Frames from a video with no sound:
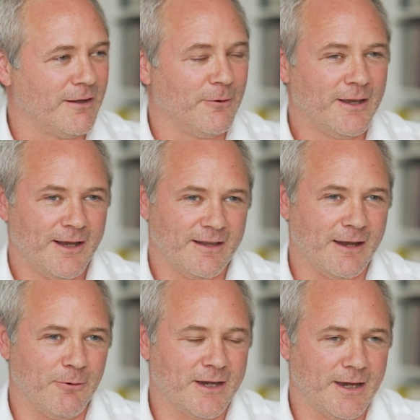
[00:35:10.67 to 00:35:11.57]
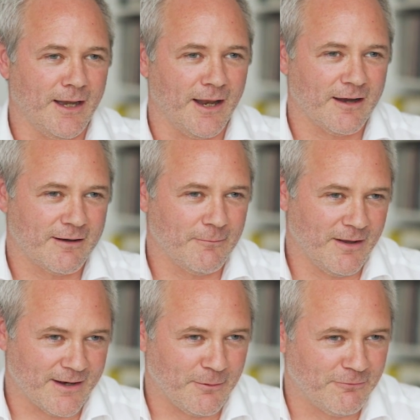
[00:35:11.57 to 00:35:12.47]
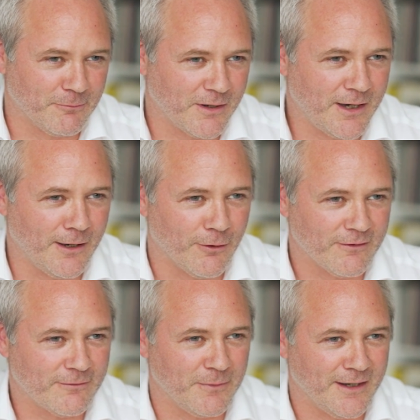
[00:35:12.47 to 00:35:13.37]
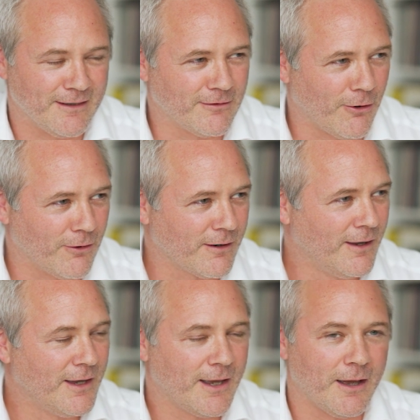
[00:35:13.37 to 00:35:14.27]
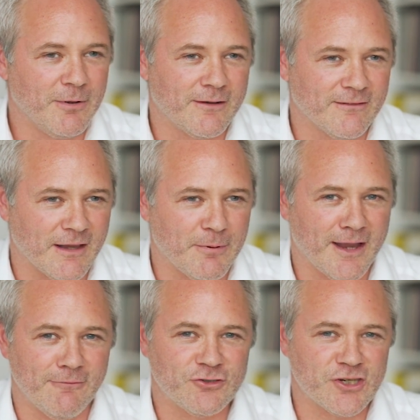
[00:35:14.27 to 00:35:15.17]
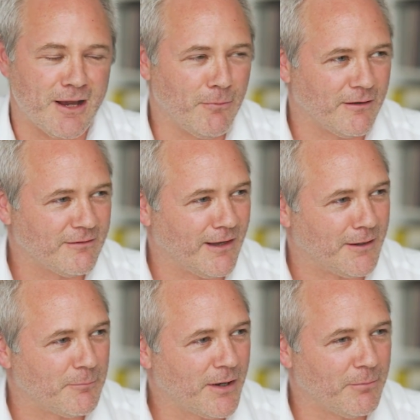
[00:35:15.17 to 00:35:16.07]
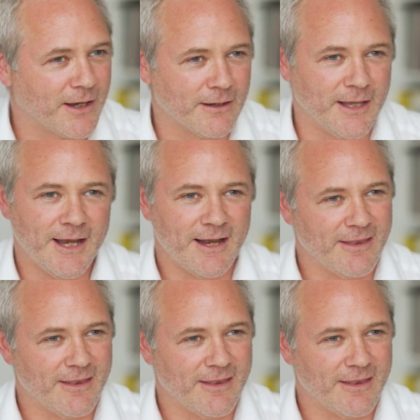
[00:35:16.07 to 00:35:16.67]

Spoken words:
They were Kinnic, coming from kinos, meaning dog, because they behaved shamelessly in public, and